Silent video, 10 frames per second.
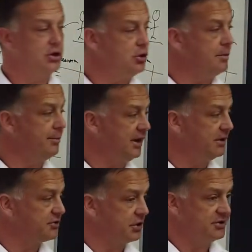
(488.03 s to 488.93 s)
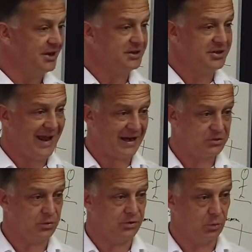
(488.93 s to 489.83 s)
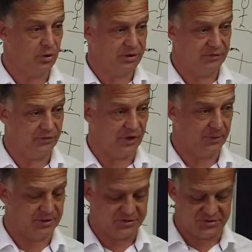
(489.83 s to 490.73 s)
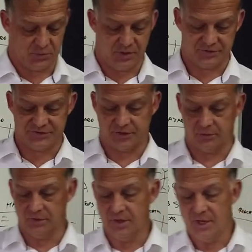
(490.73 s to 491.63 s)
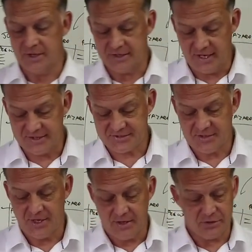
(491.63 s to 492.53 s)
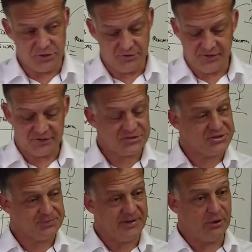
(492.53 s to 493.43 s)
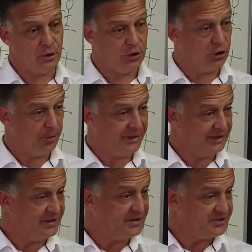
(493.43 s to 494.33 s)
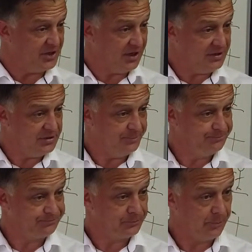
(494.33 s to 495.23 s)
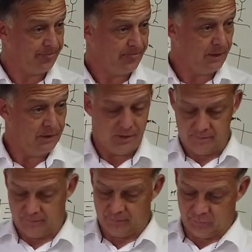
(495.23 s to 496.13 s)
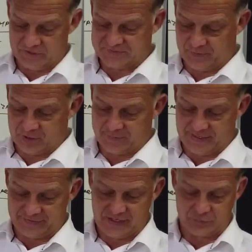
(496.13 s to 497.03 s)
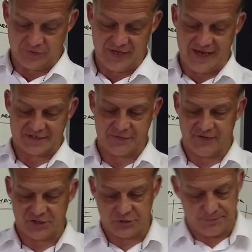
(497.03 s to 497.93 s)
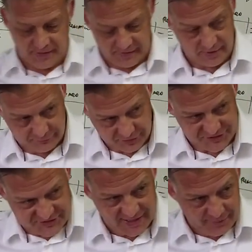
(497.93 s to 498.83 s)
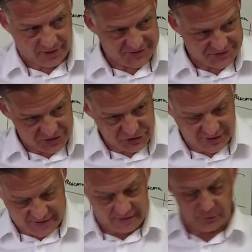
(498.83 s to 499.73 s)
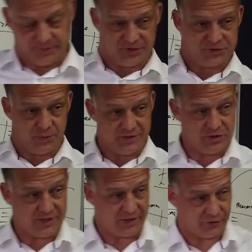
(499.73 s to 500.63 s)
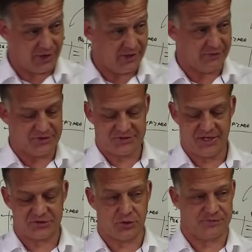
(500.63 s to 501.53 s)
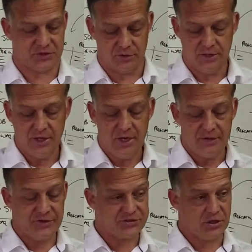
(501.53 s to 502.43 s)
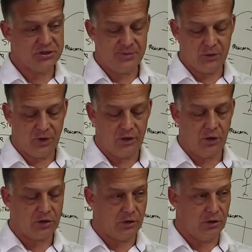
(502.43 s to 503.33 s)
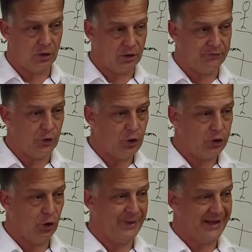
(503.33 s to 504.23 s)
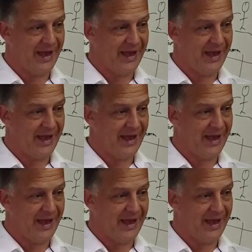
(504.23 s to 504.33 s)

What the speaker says: the human being is going to interact with the work environment as well. So, yes, do you think this has been ergonomically designed? Remember we spoke about that with the activation button. I've got a stabilization handle because when you get grinding, this kicks off. So there's going to be quite a lot of ergonomic